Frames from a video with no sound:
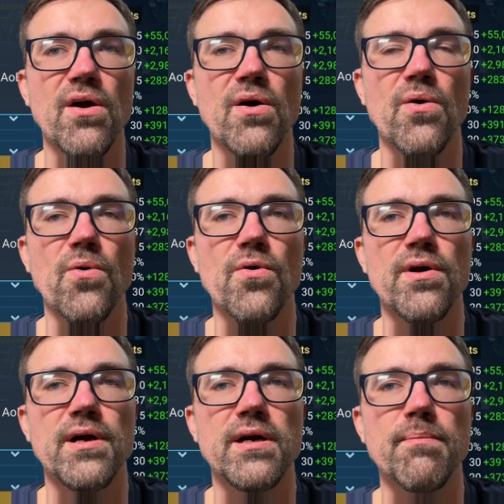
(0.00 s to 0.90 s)

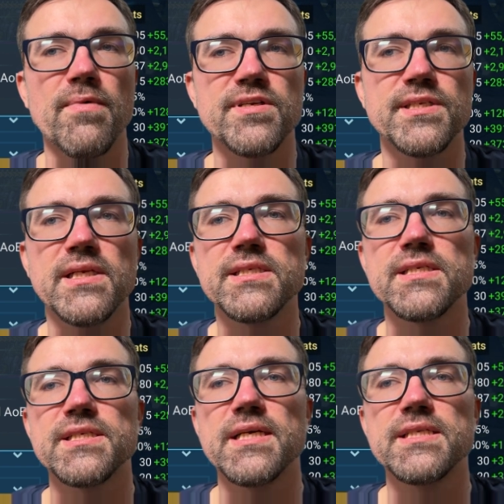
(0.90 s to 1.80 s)
or Merciless
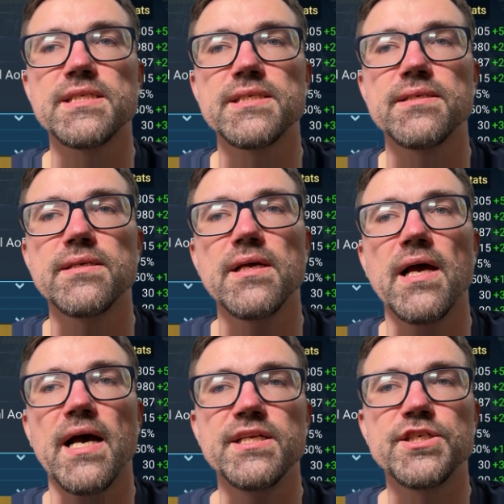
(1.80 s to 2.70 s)
sets.
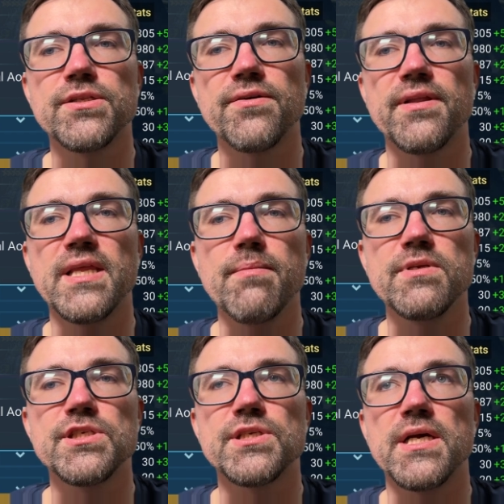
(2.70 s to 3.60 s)
Additional crit
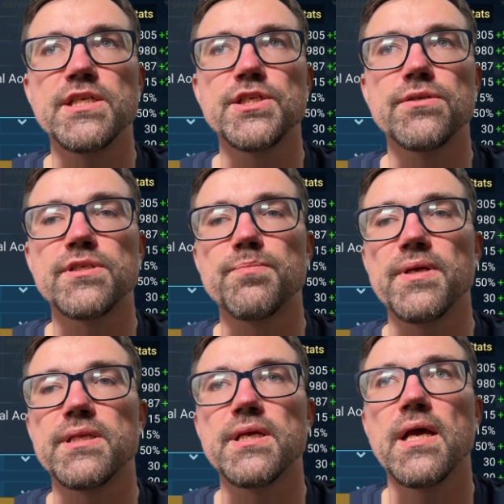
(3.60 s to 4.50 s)
damage, additional
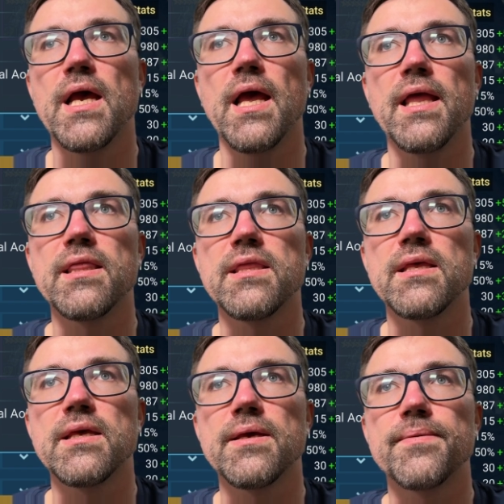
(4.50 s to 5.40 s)
speed. And
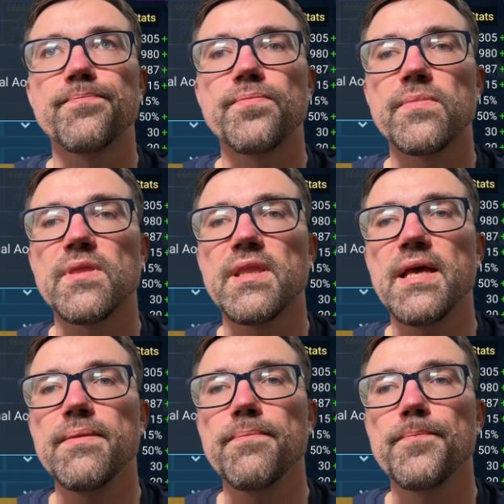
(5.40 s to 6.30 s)

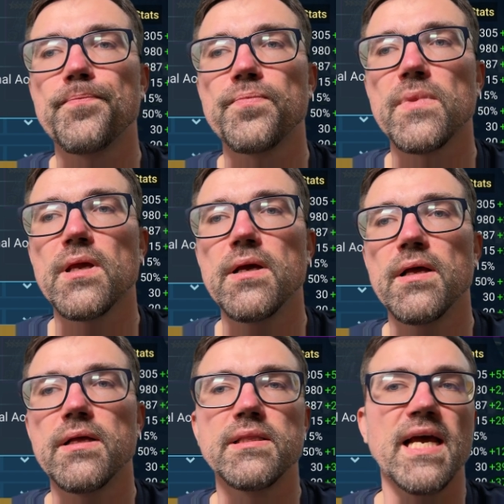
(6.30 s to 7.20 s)
then
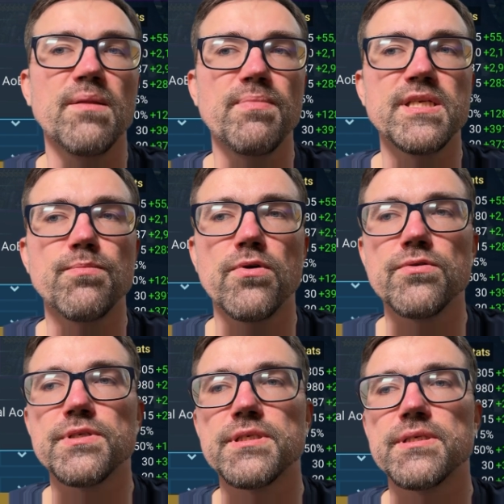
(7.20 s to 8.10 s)
9-piece
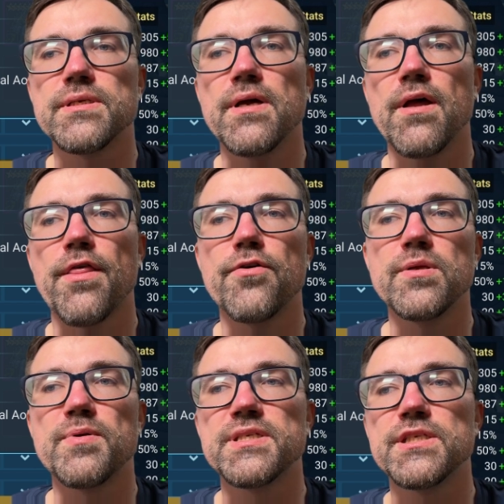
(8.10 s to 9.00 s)
bonus,
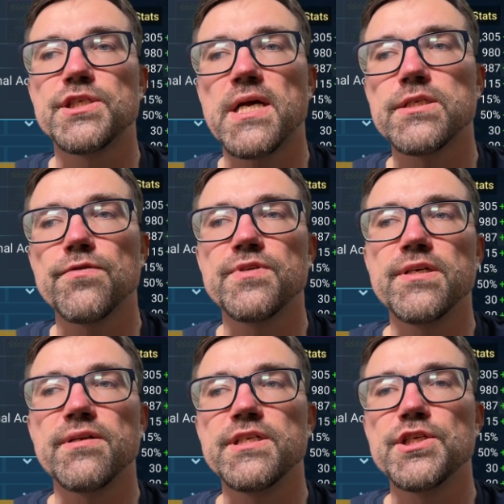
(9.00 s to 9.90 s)
30% chance of deal
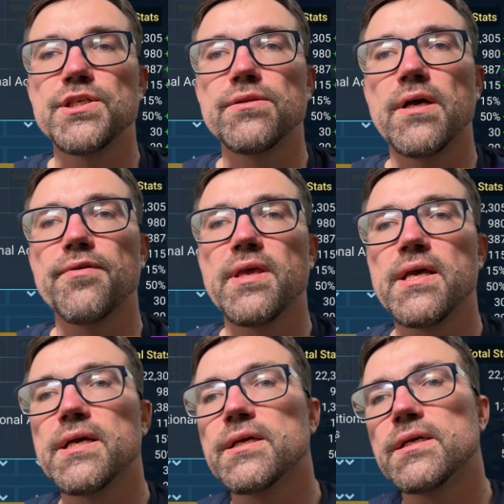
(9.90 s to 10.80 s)
additional
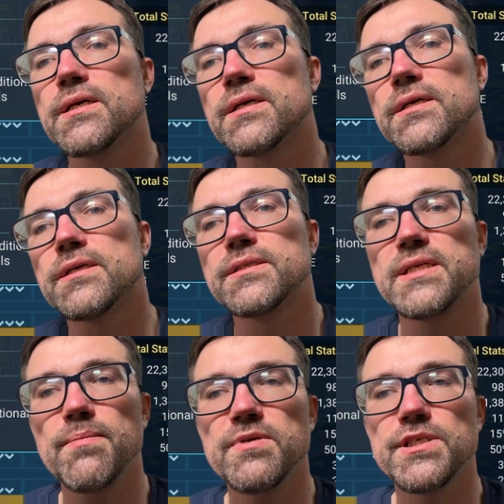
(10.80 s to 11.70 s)
AOE
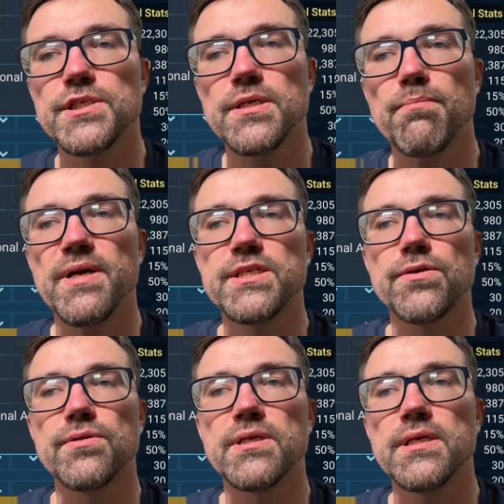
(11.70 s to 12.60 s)
damage based
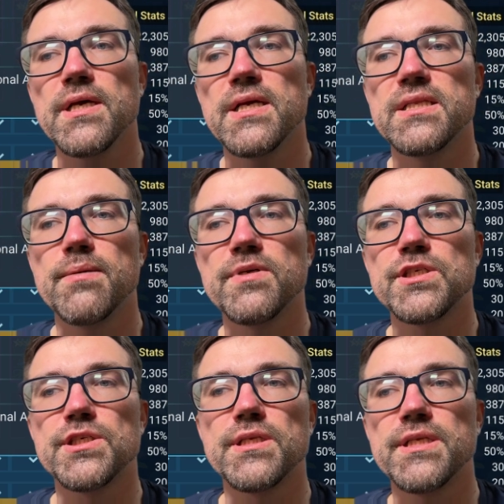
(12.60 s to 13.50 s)
on the damage
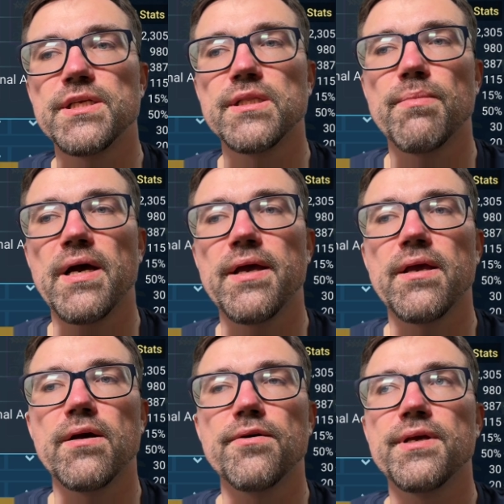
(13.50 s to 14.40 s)
dealt by
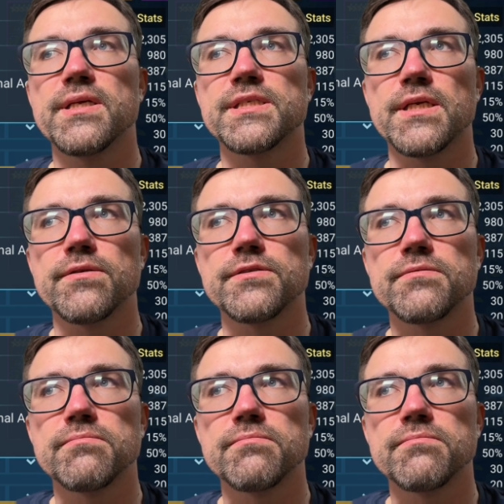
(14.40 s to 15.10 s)
AOE skills.